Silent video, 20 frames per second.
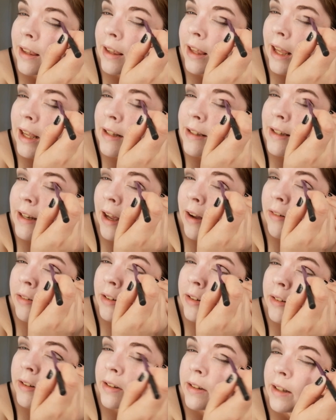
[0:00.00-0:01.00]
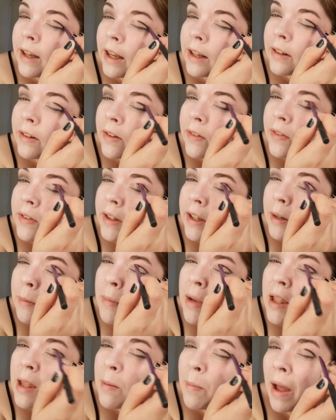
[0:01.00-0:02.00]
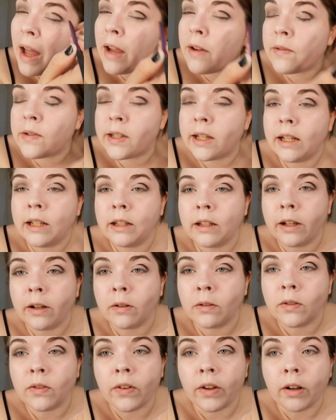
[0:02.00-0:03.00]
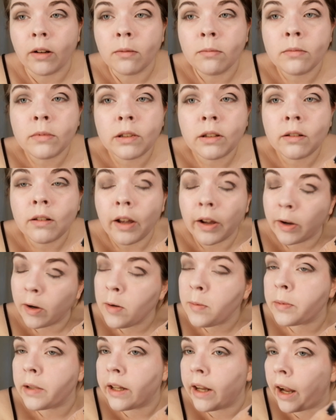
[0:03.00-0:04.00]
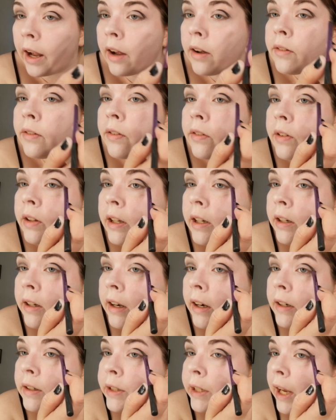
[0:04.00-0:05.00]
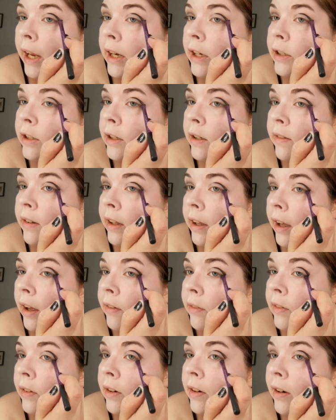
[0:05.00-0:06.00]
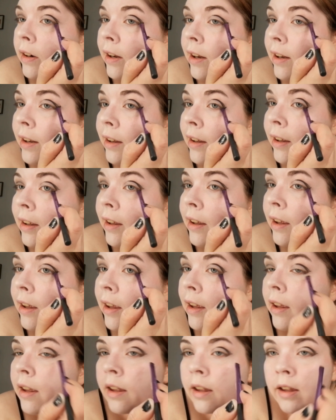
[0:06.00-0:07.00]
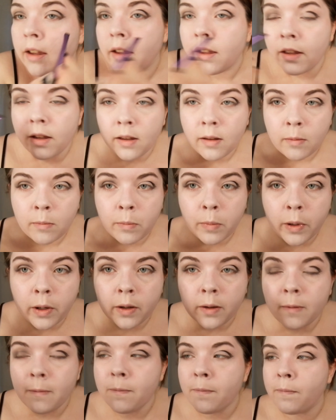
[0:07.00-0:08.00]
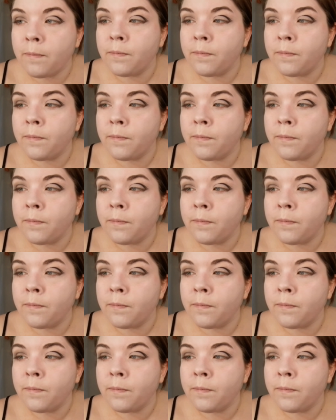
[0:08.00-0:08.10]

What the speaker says: kids now would understand. Obviously, they might have seen the old films. I hope they have. They need an education if they haven't. But